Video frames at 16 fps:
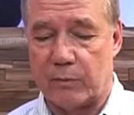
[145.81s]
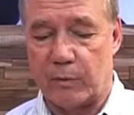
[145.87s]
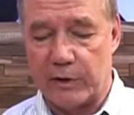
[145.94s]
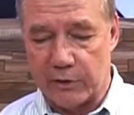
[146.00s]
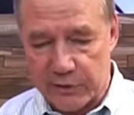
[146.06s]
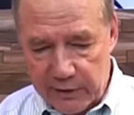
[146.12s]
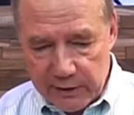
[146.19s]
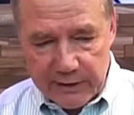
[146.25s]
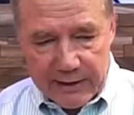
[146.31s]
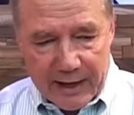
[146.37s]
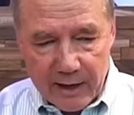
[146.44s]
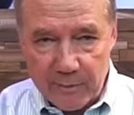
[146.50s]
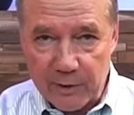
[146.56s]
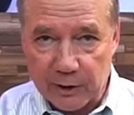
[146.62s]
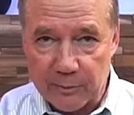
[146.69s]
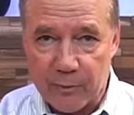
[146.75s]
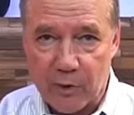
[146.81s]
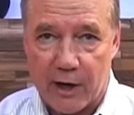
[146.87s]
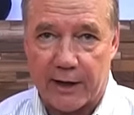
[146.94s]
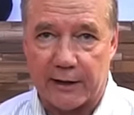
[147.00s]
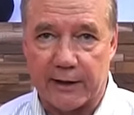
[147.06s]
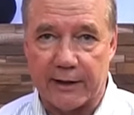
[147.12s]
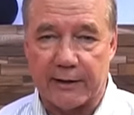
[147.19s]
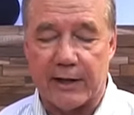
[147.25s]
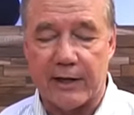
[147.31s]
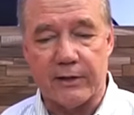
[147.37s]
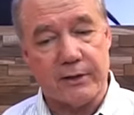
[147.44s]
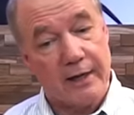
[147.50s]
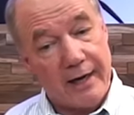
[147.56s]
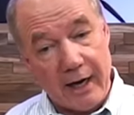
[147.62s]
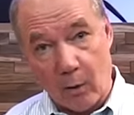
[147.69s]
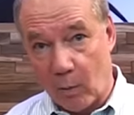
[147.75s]
When you're sitting down to build a product like this,
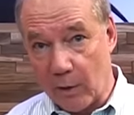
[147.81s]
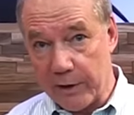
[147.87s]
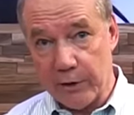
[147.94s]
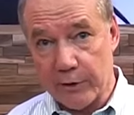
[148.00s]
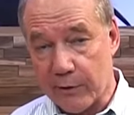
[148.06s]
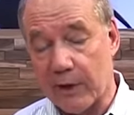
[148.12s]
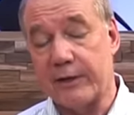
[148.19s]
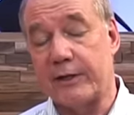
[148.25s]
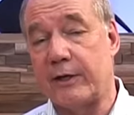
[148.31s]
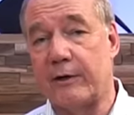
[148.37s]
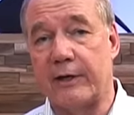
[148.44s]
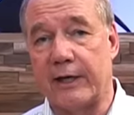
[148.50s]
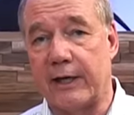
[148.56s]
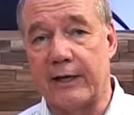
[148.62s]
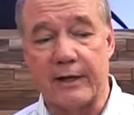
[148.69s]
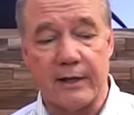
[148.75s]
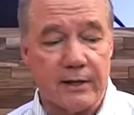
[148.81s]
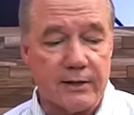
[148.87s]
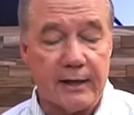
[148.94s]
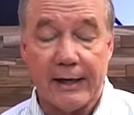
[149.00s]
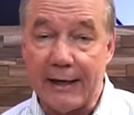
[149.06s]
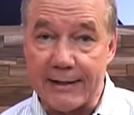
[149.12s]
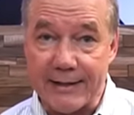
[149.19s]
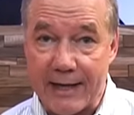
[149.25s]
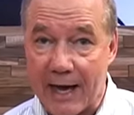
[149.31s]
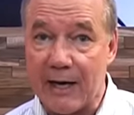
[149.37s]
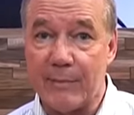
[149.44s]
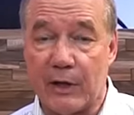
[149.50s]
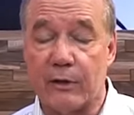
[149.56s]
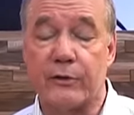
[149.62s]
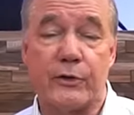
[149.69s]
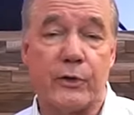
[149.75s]
and one of your criteria is it's got to
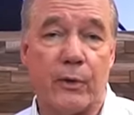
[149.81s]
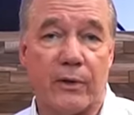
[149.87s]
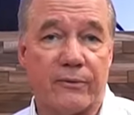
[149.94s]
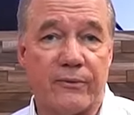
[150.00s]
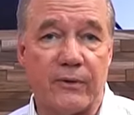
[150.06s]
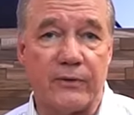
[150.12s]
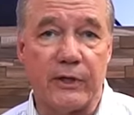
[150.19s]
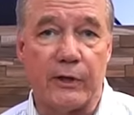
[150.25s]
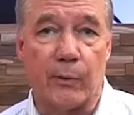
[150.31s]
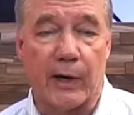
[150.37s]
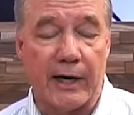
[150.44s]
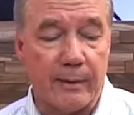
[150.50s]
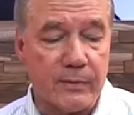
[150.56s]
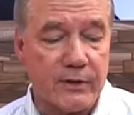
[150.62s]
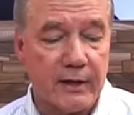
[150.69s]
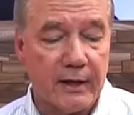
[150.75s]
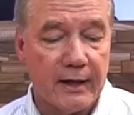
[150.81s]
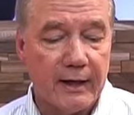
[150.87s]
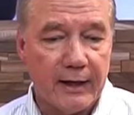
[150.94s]
be under two hundred fifty grams,